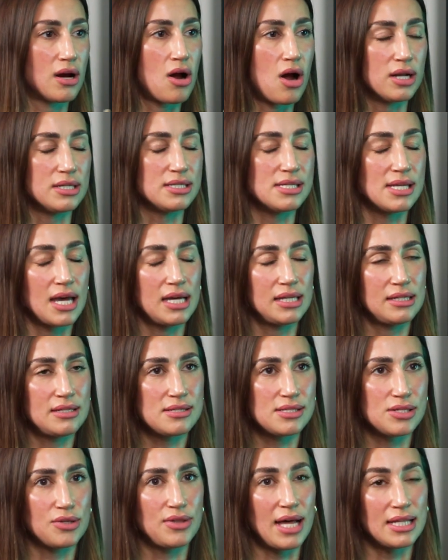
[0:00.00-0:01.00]
content.
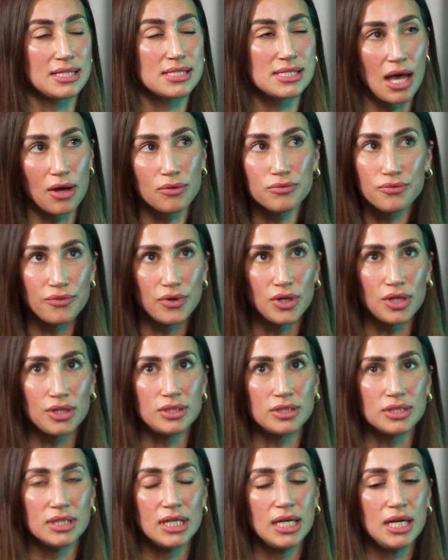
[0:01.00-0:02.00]
So that's
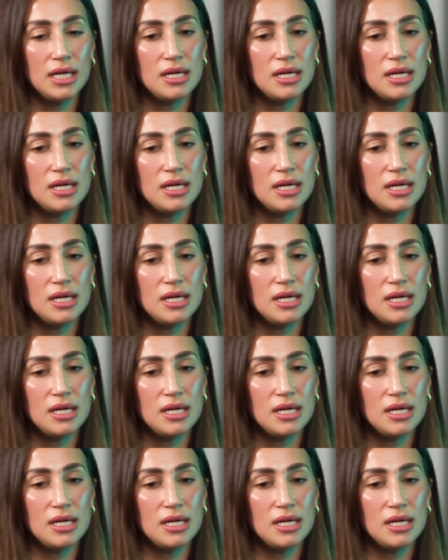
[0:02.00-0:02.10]
helpful.